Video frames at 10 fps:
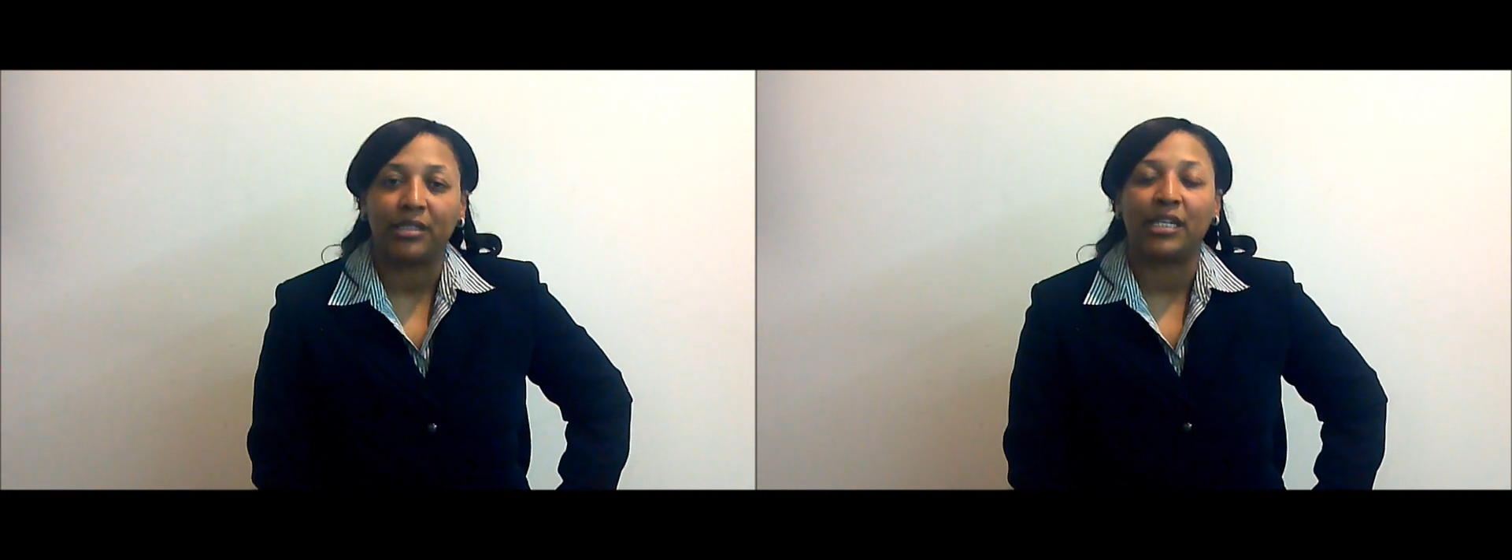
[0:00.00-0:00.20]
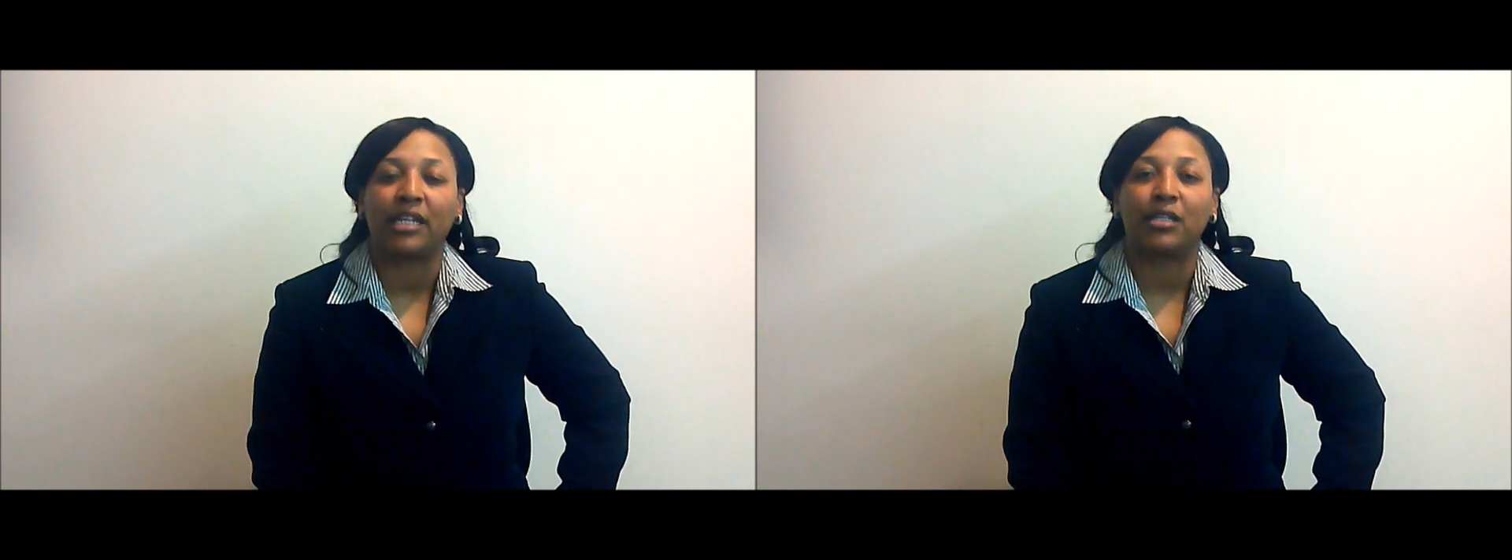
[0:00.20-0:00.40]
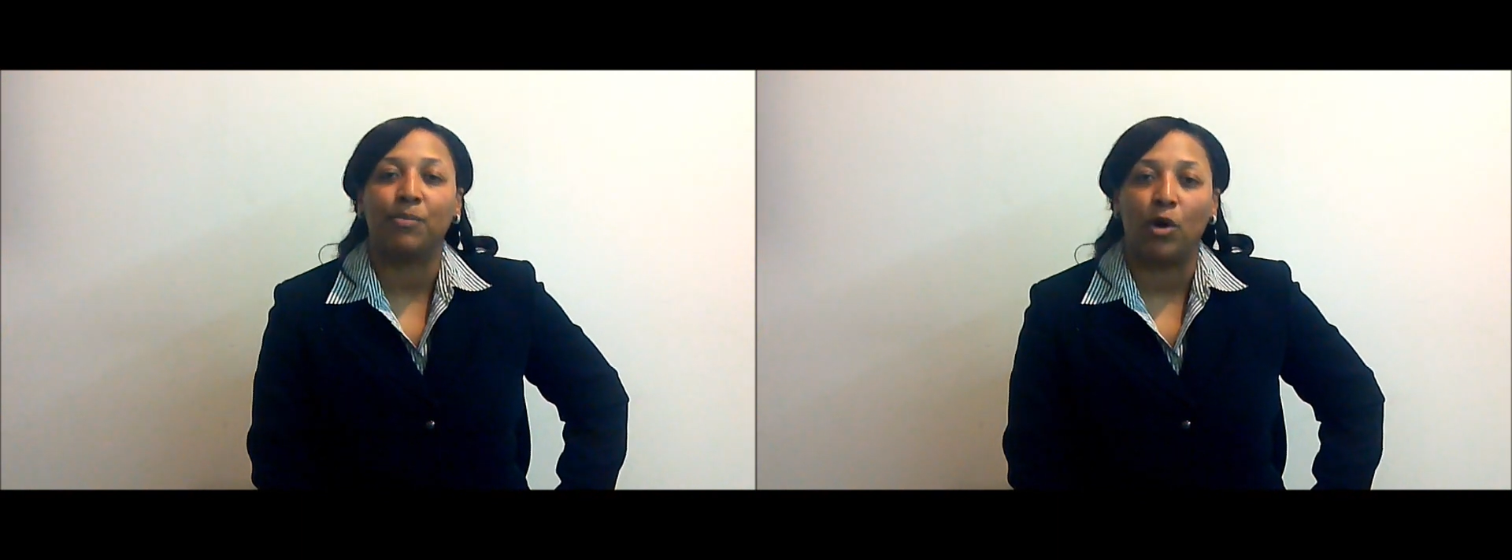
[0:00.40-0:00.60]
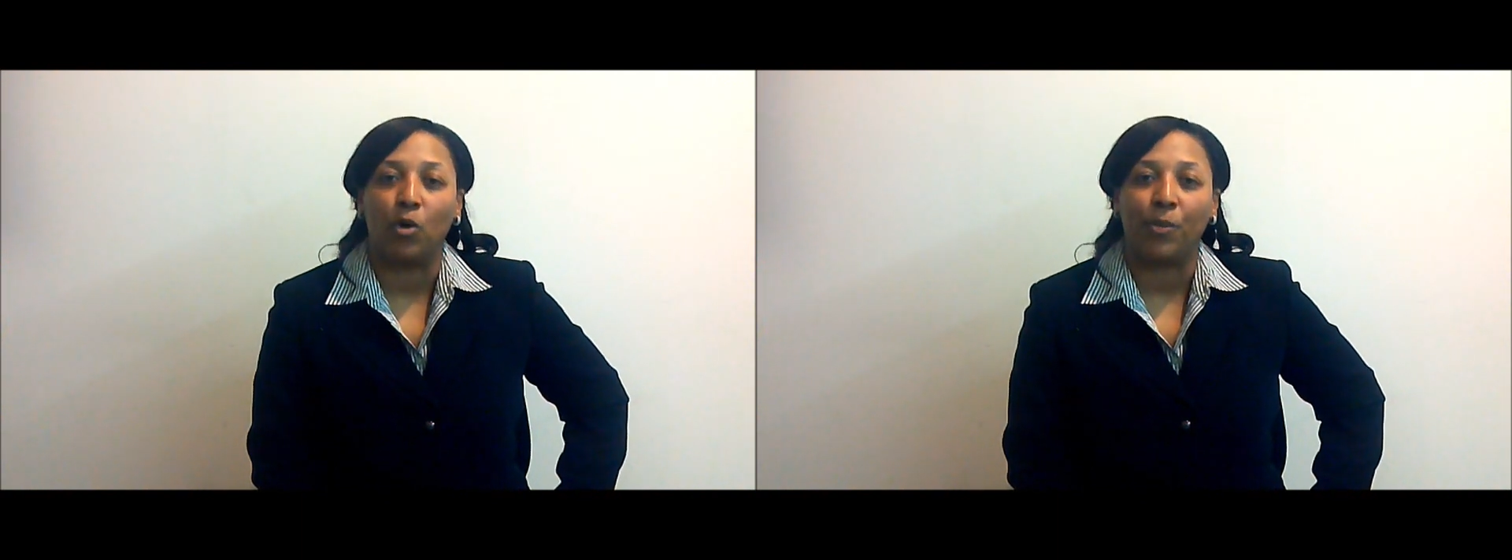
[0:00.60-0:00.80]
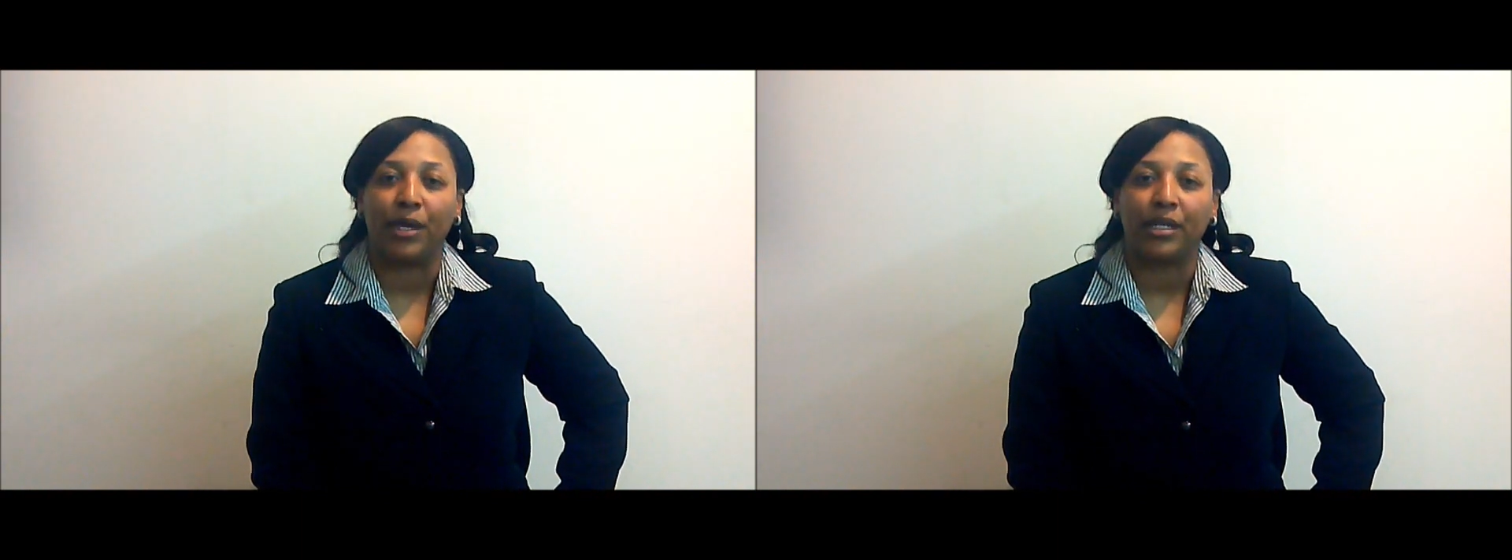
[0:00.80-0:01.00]
take the
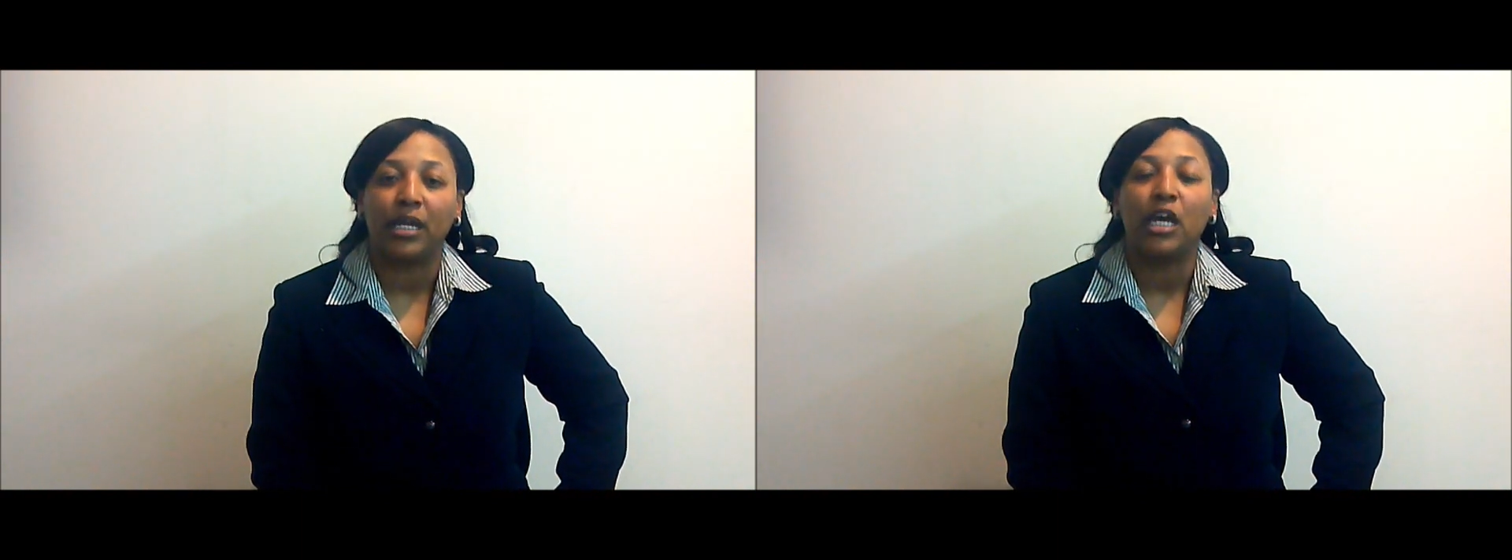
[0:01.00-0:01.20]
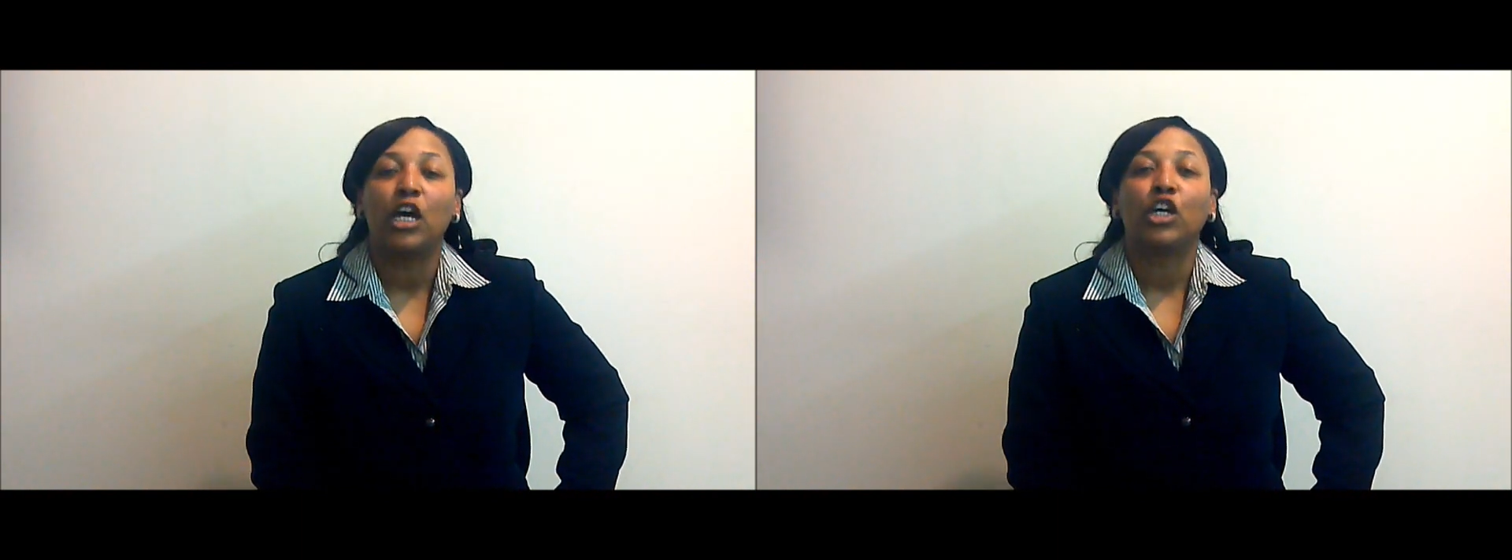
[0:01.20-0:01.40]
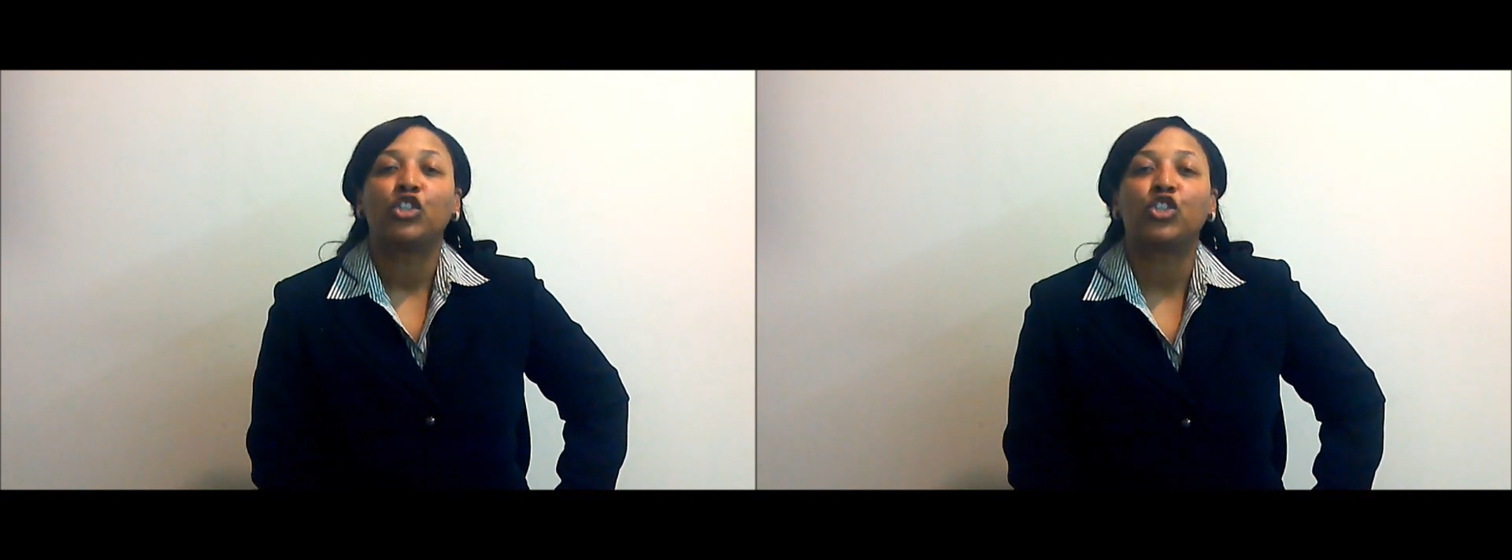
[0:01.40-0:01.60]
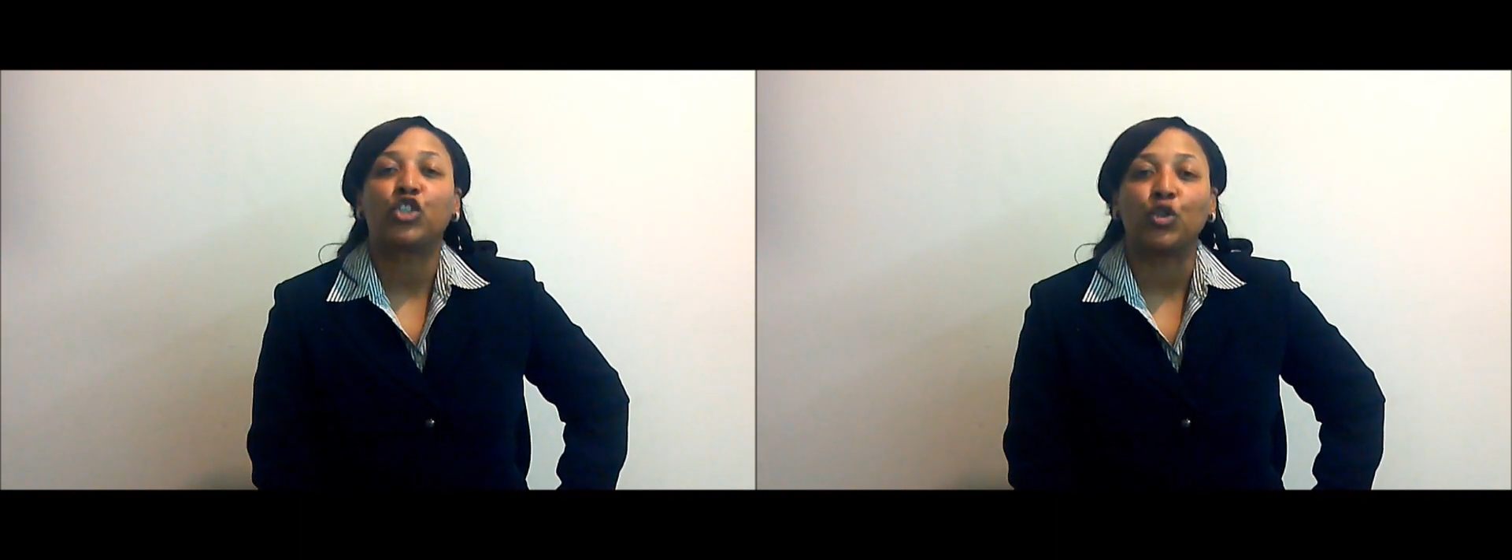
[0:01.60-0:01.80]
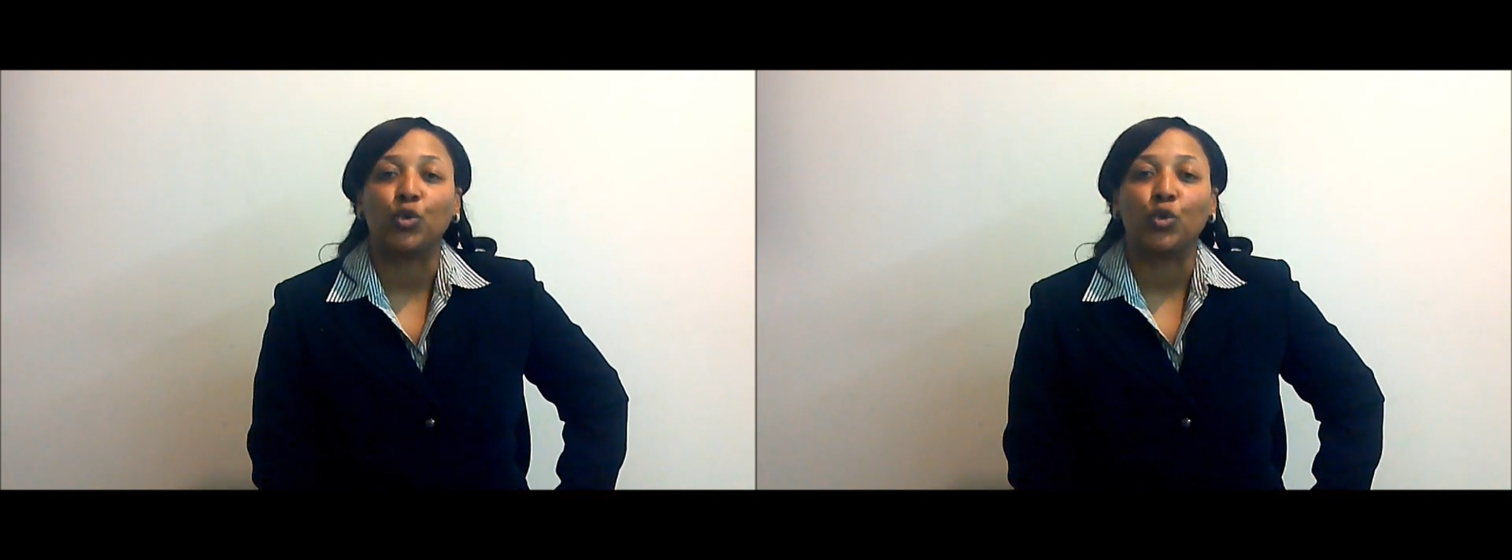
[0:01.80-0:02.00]
moment
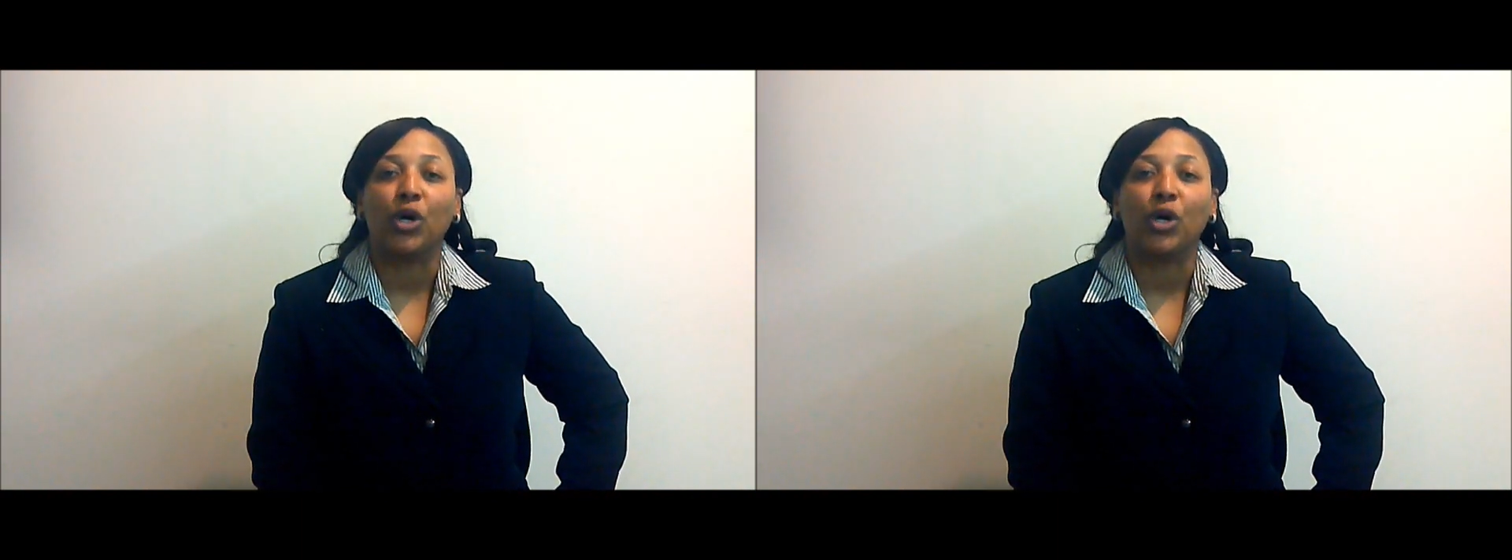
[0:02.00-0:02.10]
to